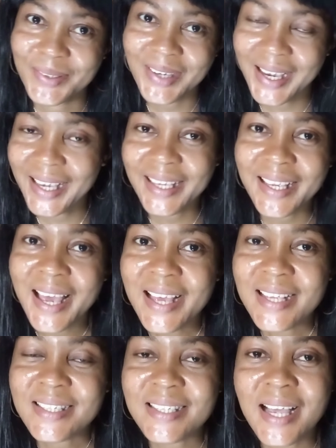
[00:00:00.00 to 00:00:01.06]
Okay,
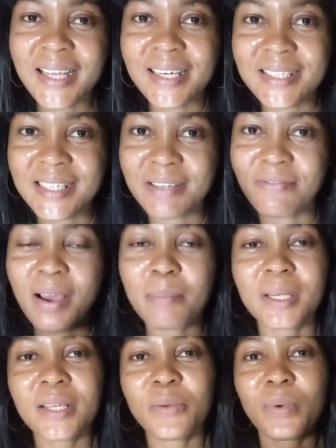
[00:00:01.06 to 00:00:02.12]
sign into the
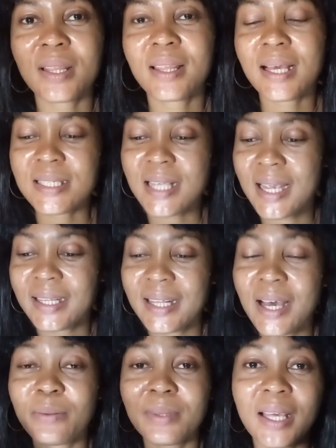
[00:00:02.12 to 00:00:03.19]
family with that sign
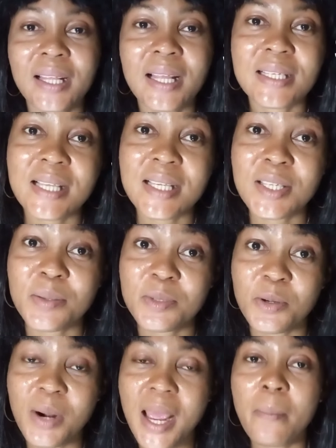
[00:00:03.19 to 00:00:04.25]
down there that says
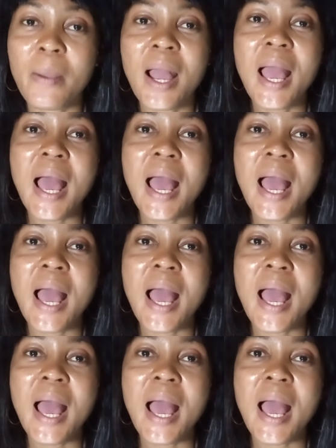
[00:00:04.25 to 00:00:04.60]
subscribe,